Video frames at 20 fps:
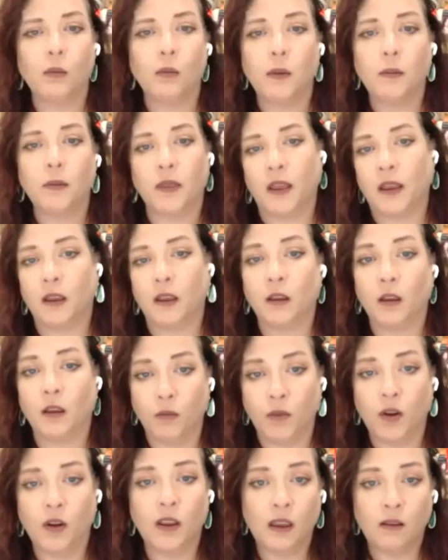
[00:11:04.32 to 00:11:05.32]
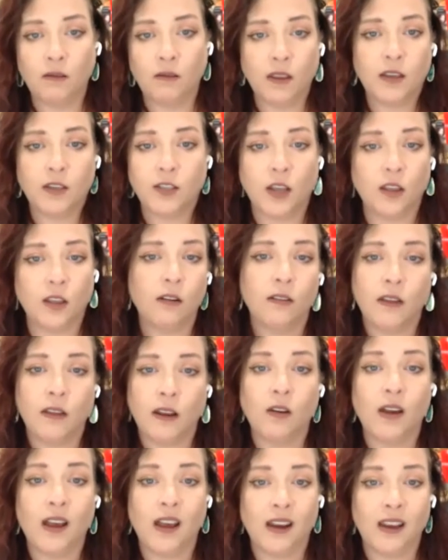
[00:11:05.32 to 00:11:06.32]
of people that can communicate with each other and they
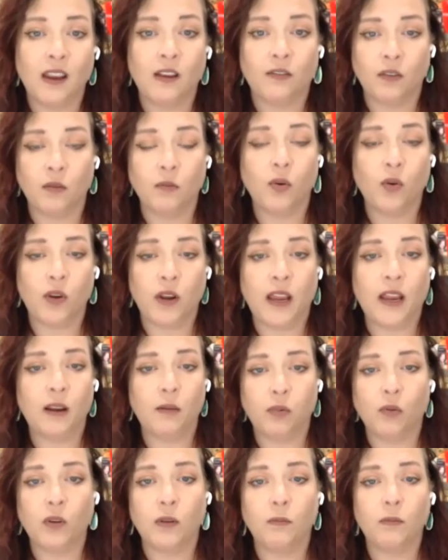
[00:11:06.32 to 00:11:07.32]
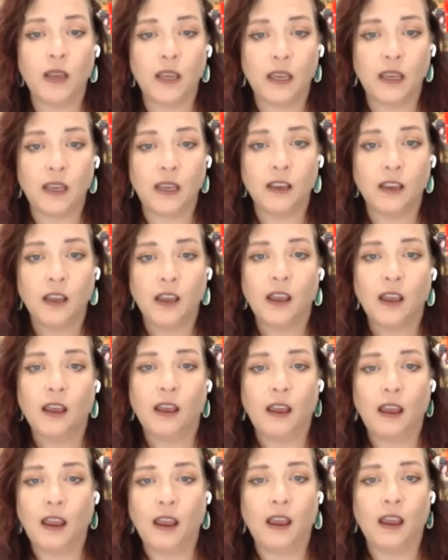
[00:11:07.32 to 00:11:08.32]
know how to get from point A to point B
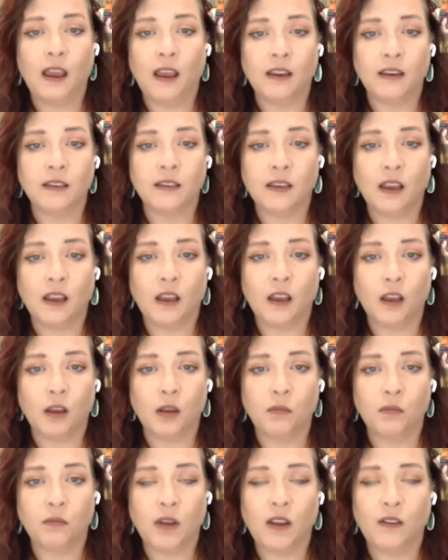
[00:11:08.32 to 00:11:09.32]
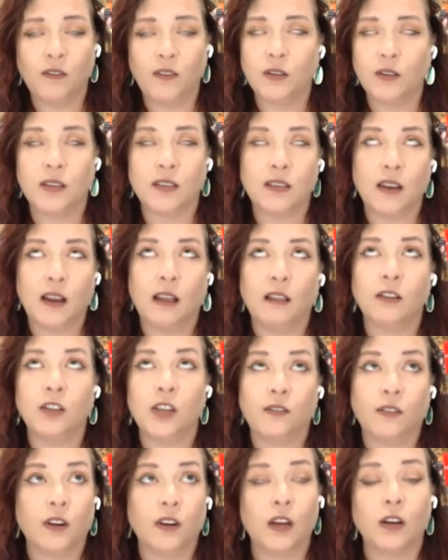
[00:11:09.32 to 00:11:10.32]
and um, I've used this analogy
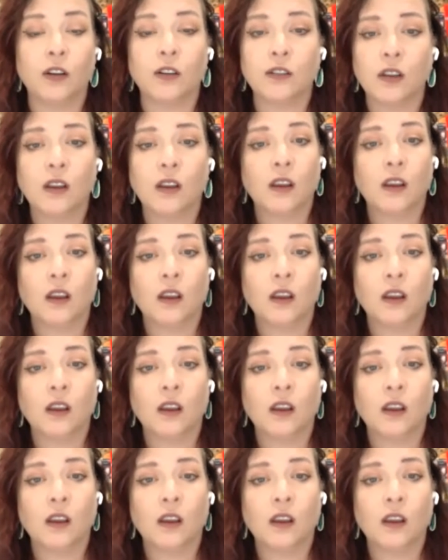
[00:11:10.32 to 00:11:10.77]
for years.